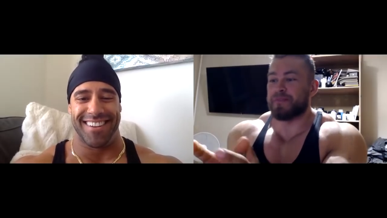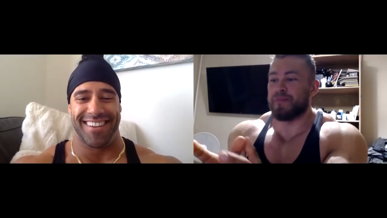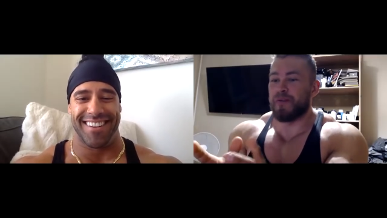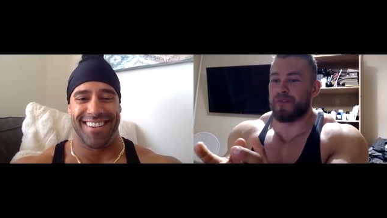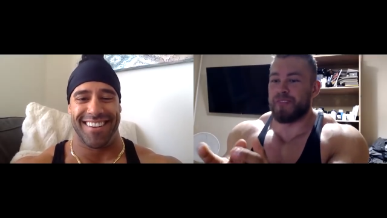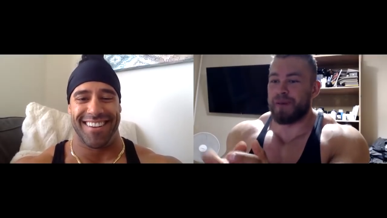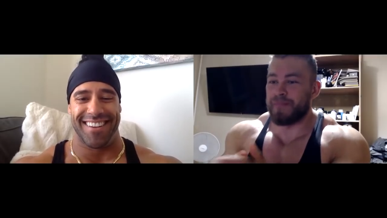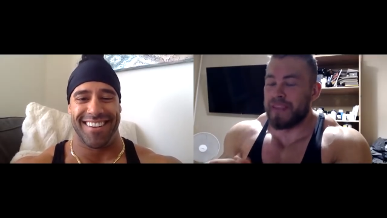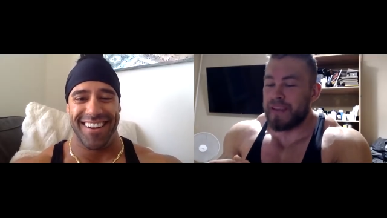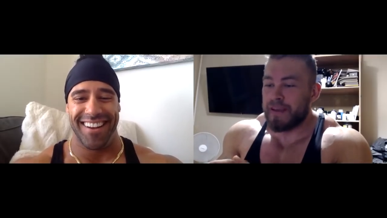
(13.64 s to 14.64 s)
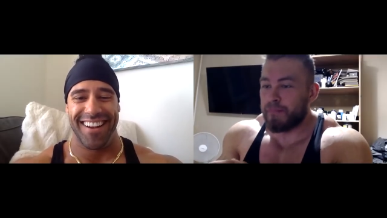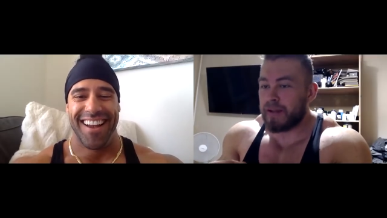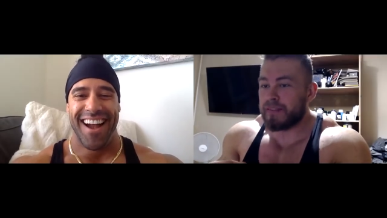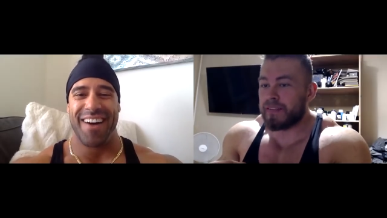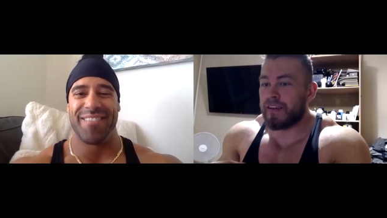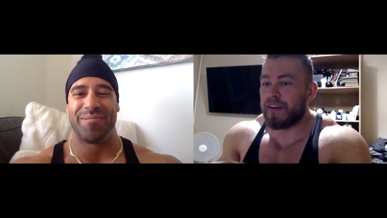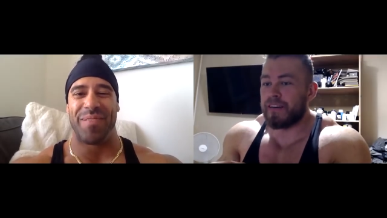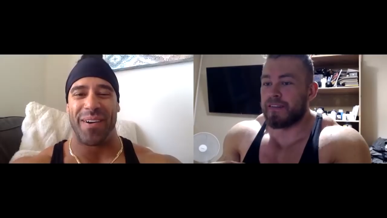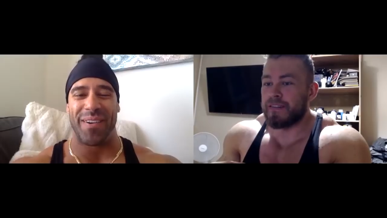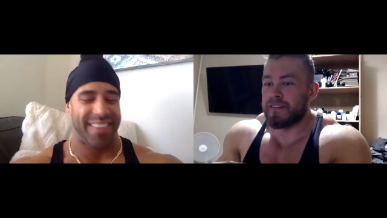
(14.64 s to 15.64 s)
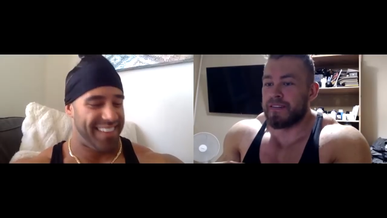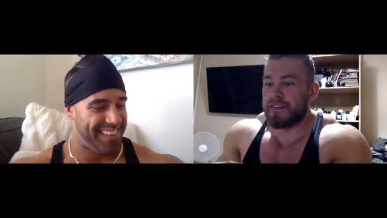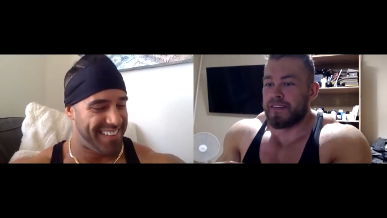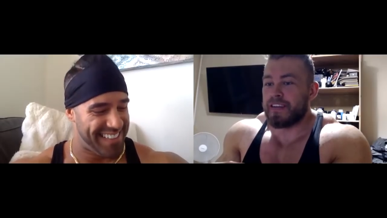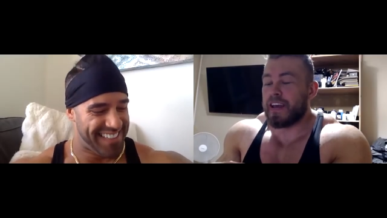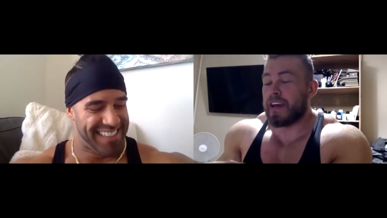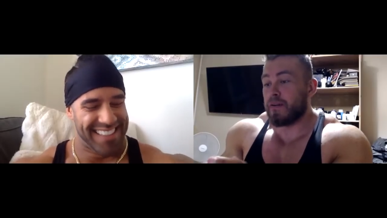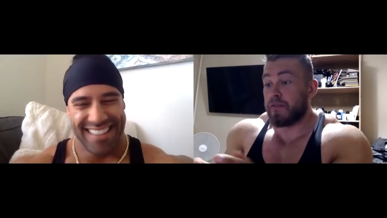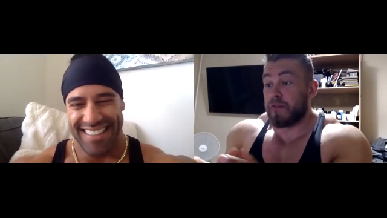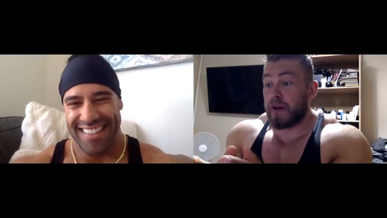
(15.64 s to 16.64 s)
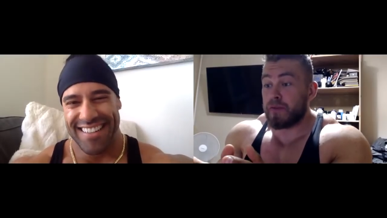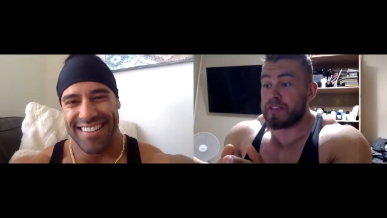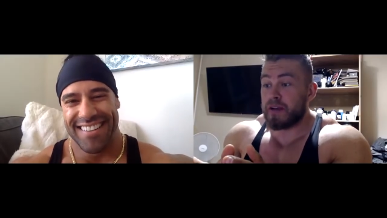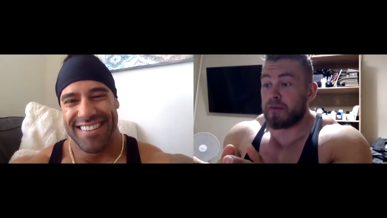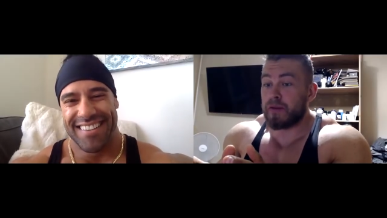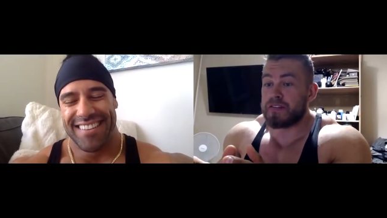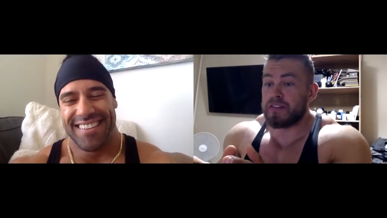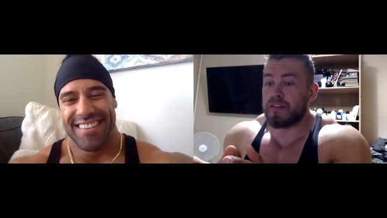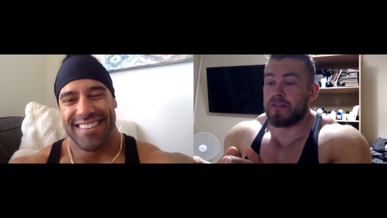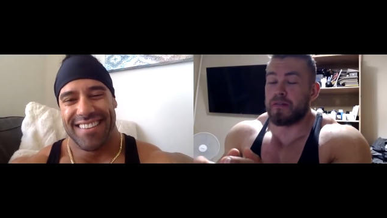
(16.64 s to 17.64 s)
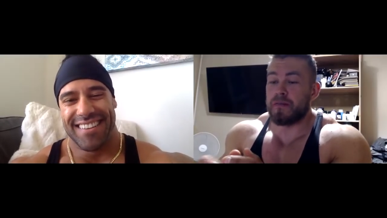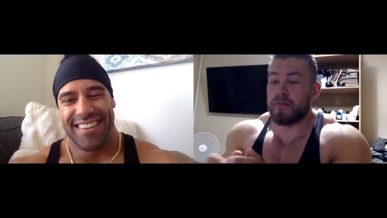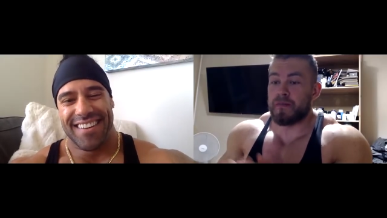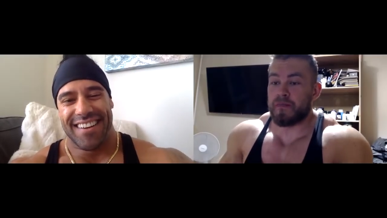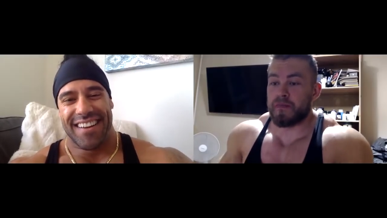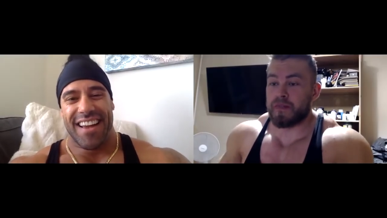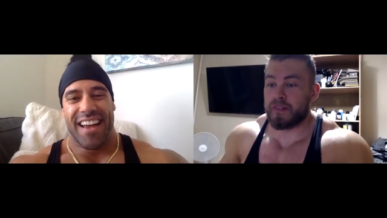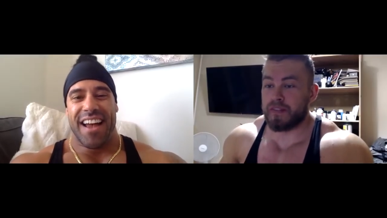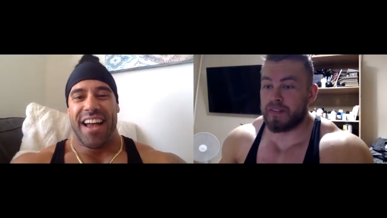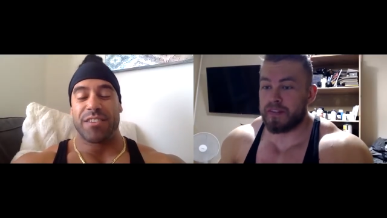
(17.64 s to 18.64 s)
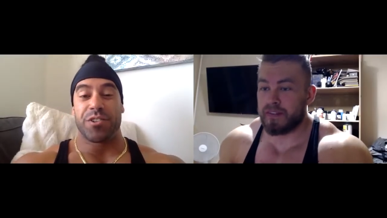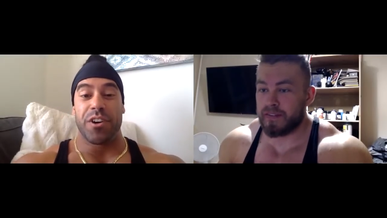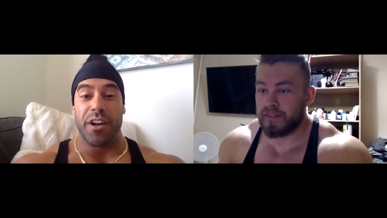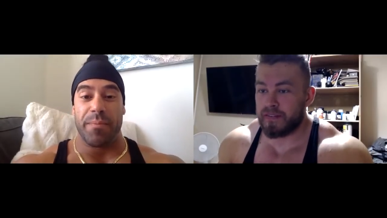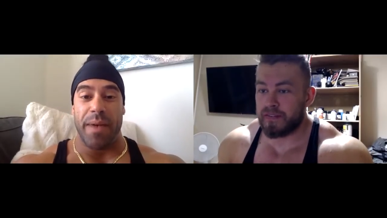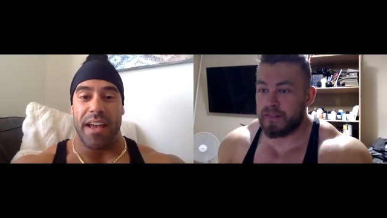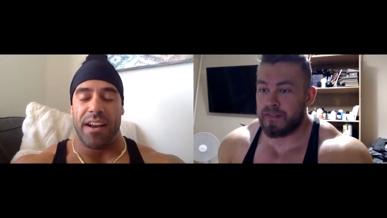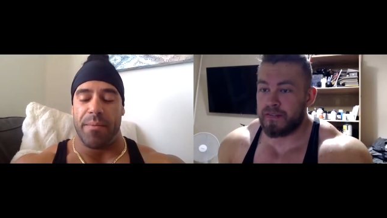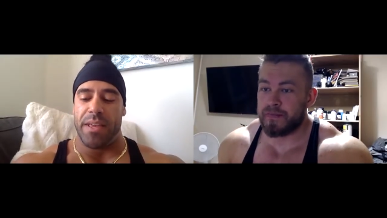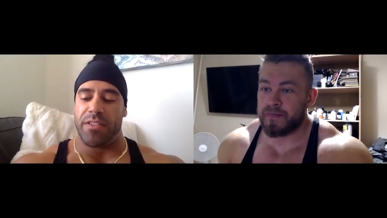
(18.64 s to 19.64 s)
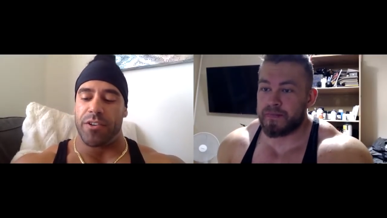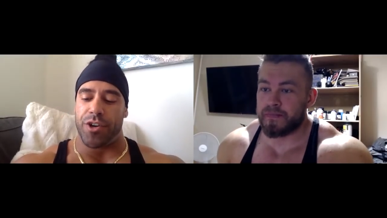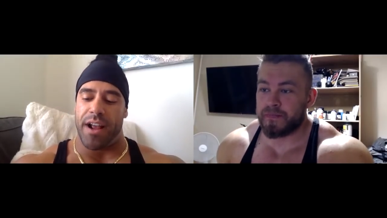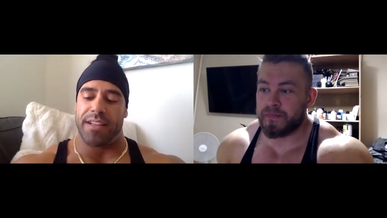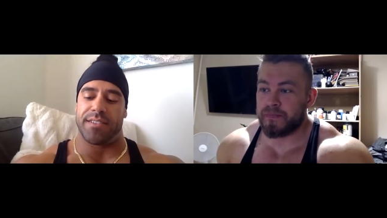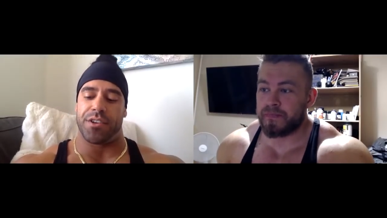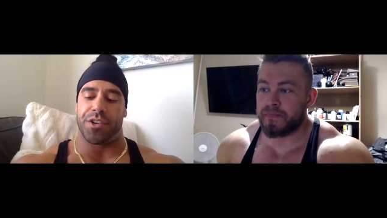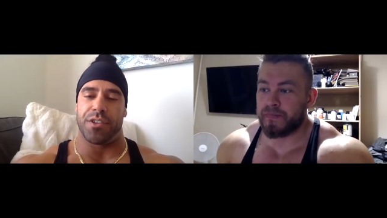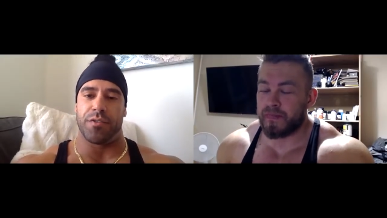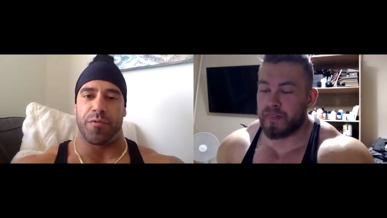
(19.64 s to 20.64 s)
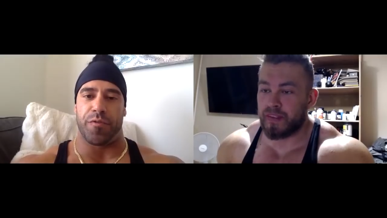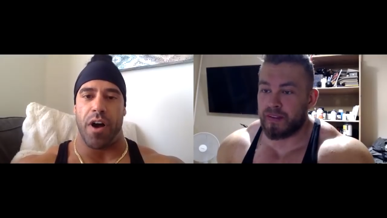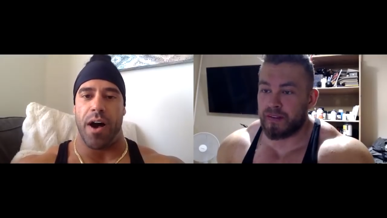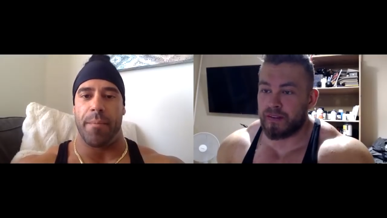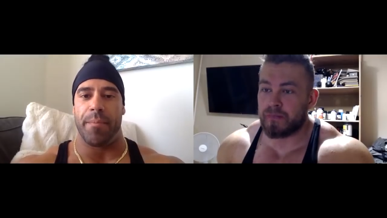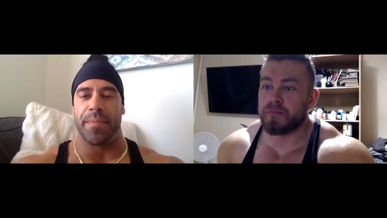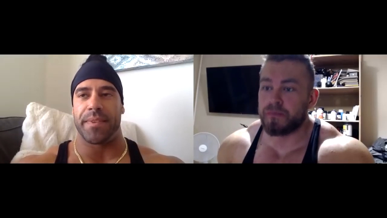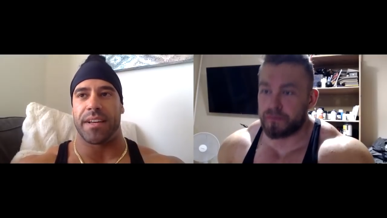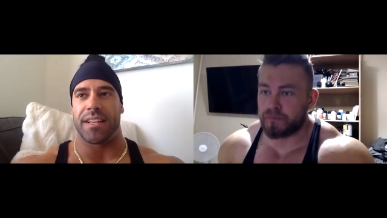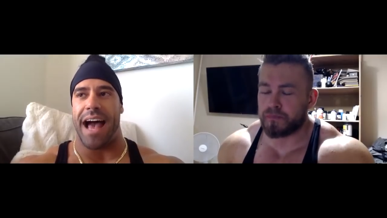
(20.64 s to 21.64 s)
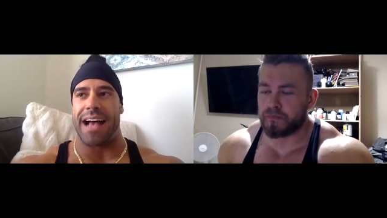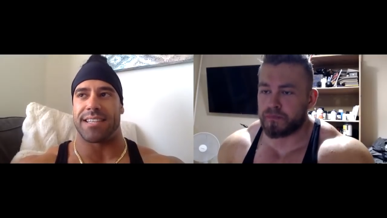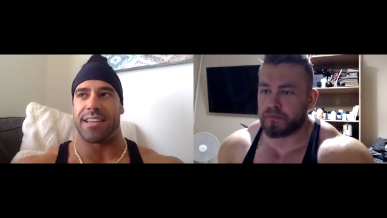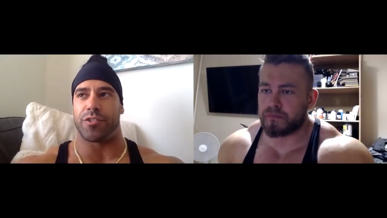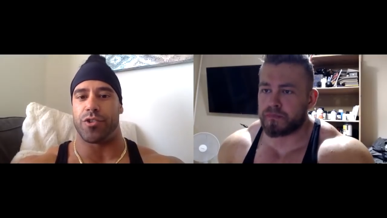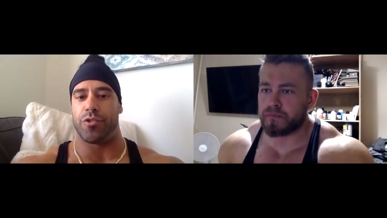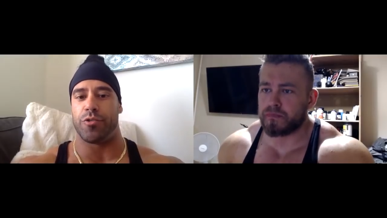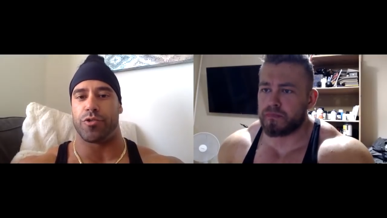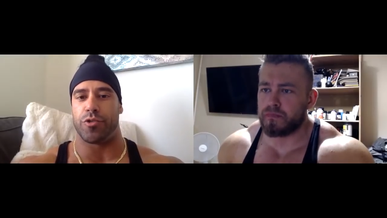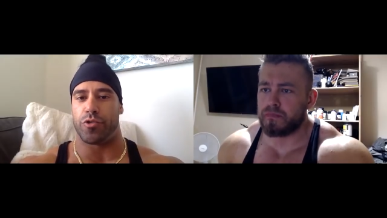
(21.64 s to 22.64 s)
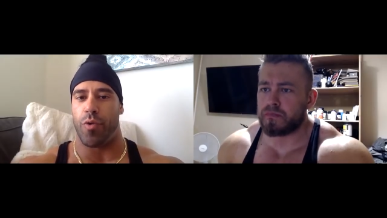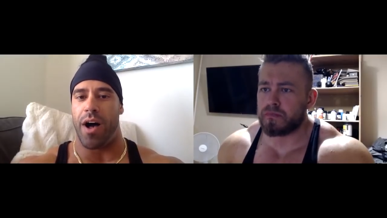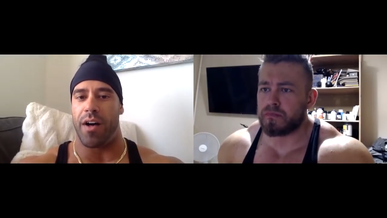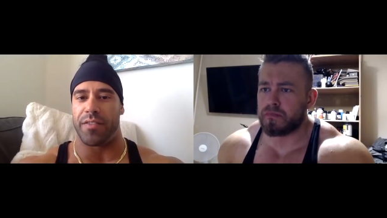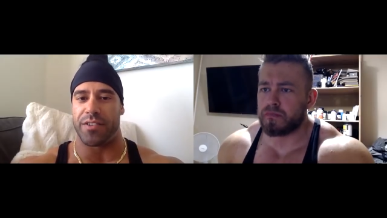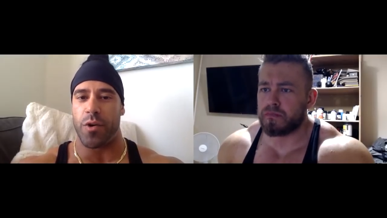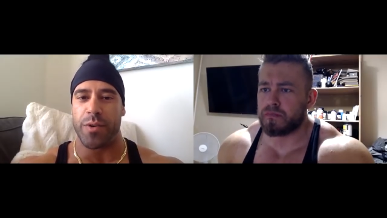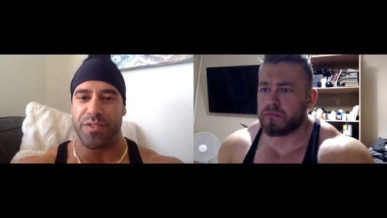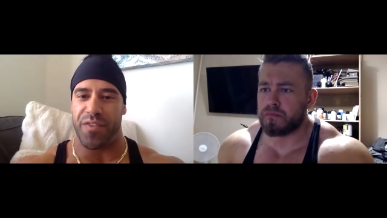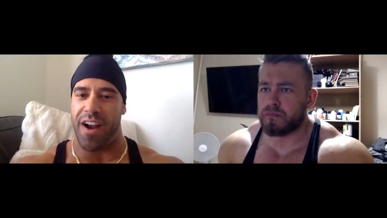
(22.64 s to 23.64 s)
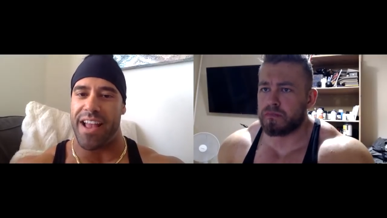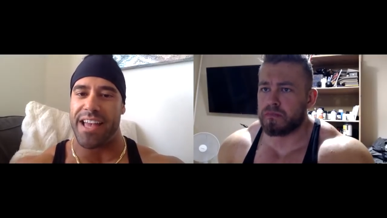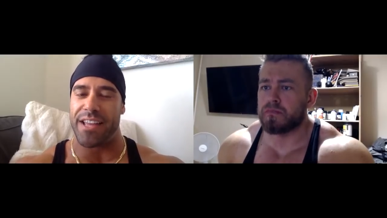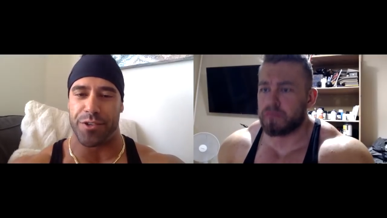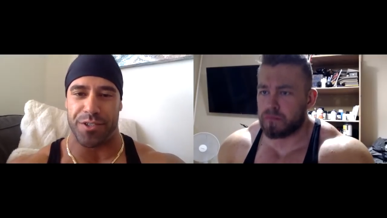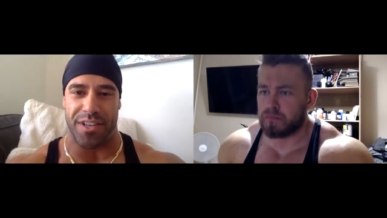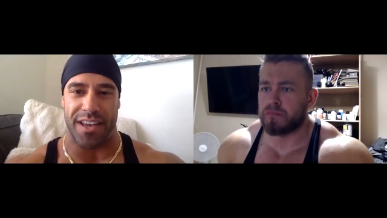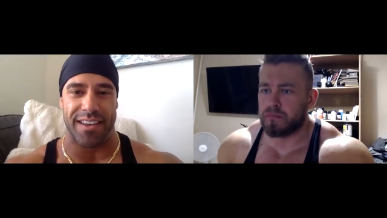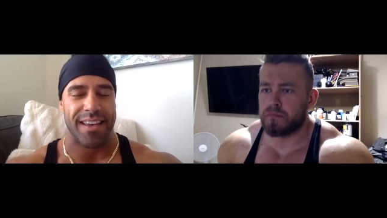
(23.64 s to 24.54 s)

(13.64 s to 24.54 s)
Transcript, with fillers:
Speaker 1: both of them. But uh, yeah, you're five weeks out. How is it going?
Speaker 2: It's good, man. I mean, the transition from classic to 212 is always very interesting